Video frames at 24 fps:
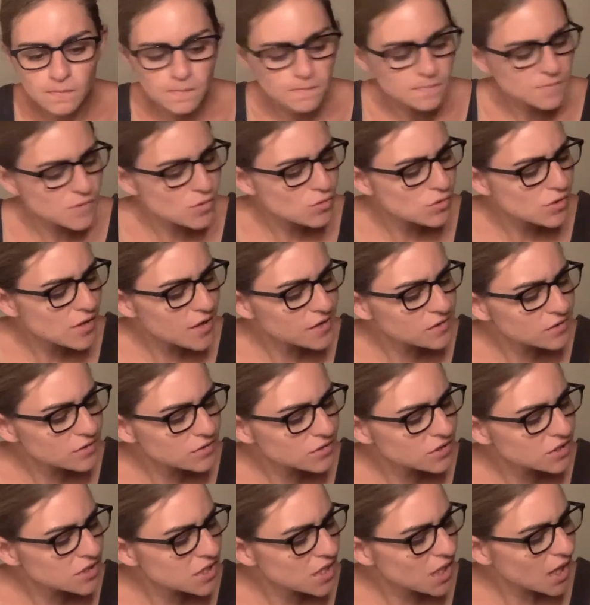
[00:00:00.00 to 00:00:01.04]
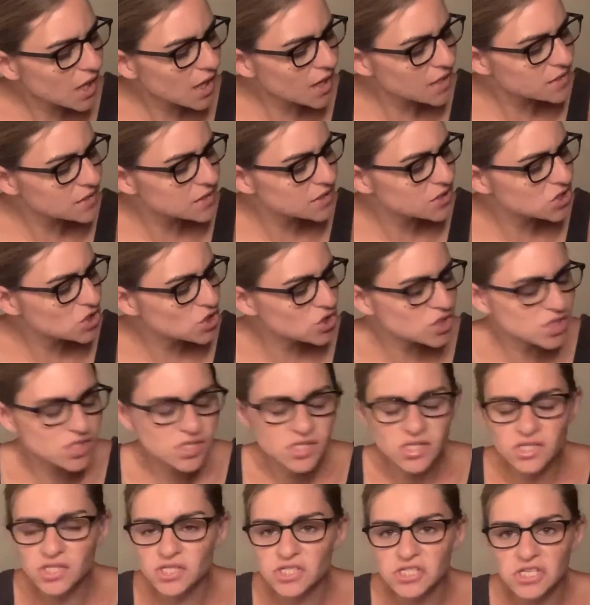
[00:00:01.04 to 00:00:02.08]
You literally can't eat just
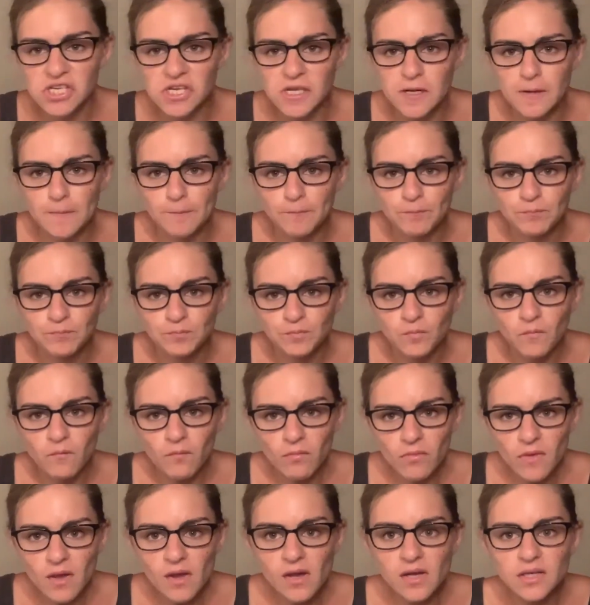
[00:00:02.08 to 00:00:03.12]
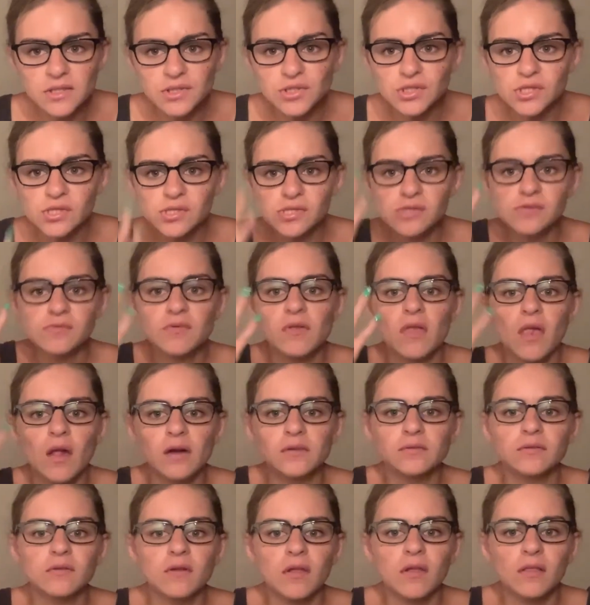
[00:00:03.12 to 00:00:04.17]
a seed. It just
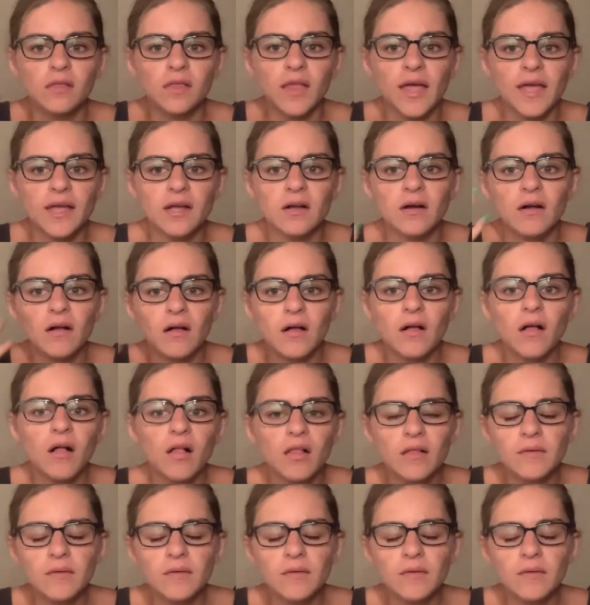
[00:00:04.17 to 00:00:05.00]
like all